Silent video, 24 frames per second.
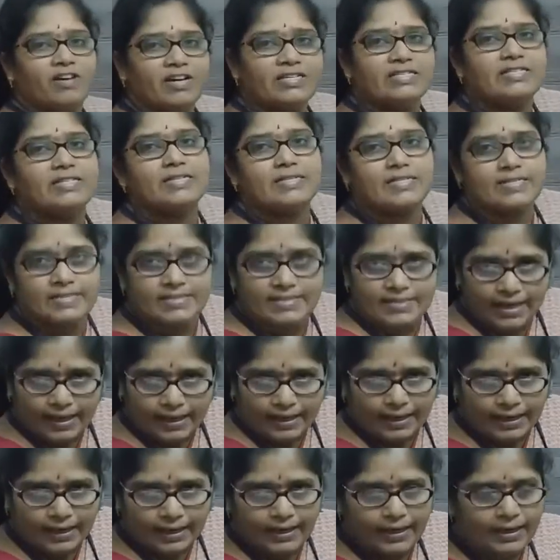was
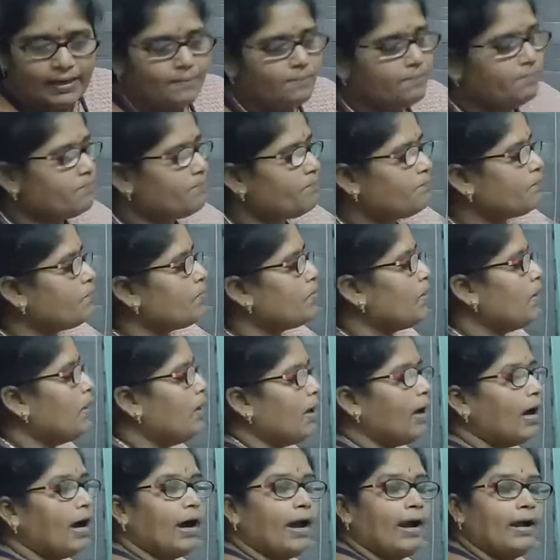sung,
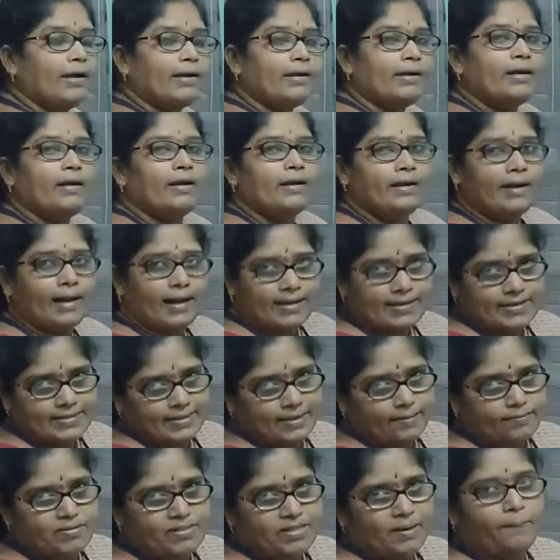and next
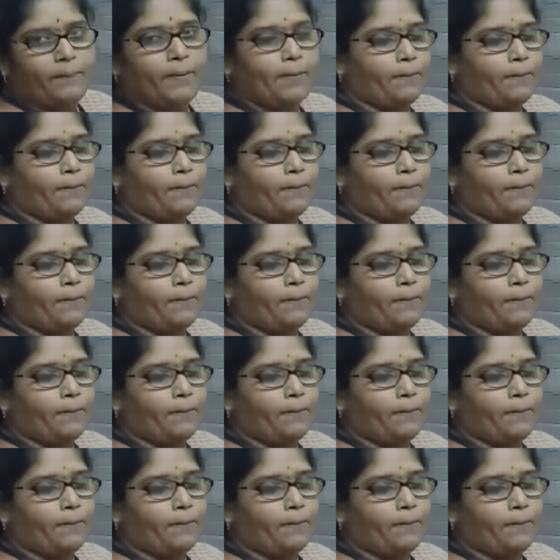comes the